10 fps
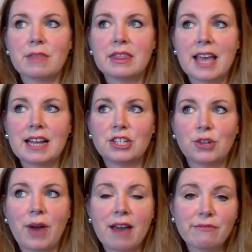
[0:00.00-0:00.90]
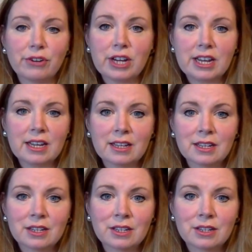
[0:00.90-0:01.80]
They do every
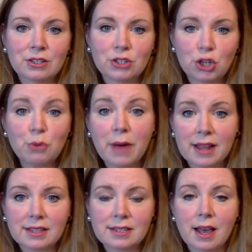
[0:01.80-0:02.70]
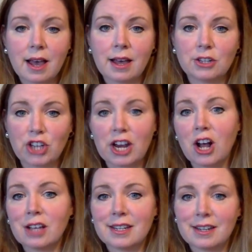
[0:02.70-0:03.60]
2 months, Jane
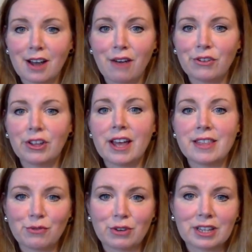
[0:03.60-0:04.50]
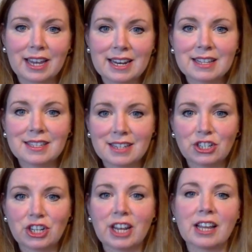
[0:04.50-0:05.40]
Austen novel and then related
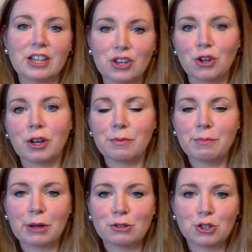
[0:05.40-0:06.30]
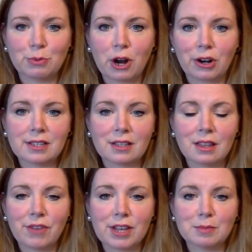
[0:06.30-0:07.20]
stitching, and you can post your progress on
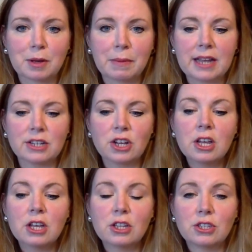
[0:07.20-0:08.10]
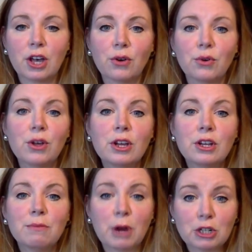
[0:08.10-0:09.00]
the Facebook page. So
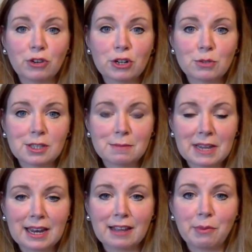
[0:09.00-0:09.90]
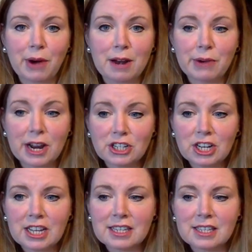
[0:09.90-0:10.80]
March 1st was the beginning of Pride and
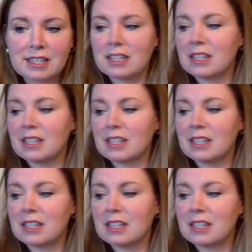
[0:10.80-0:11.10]
Prejudice.